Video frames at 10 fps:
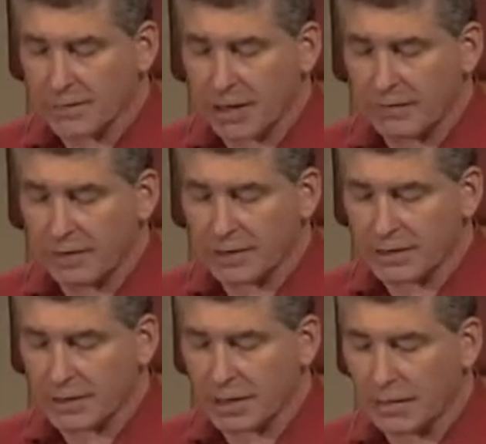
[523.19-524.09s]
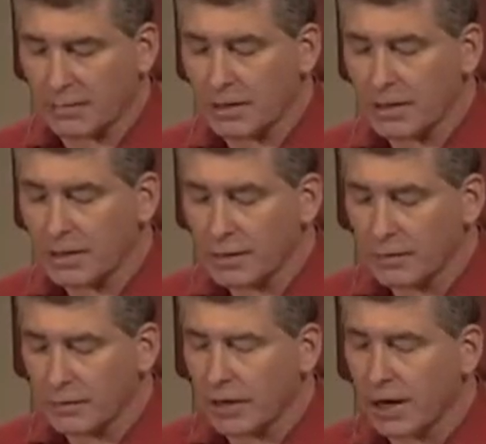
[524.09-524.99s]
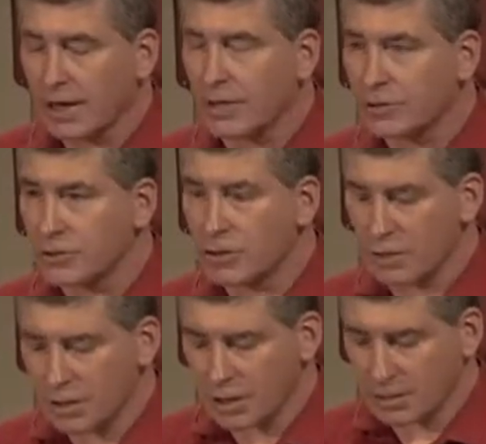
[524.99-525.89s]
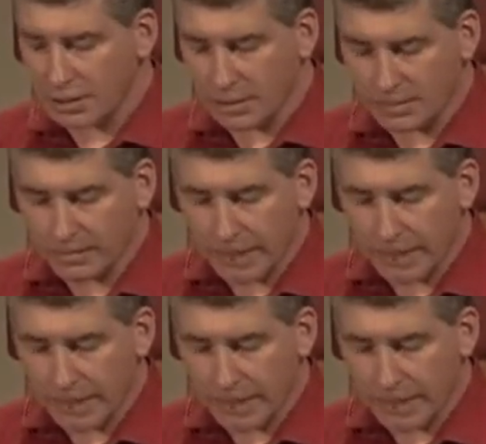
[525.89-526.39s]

manifest in them, for God hath showed it unto them.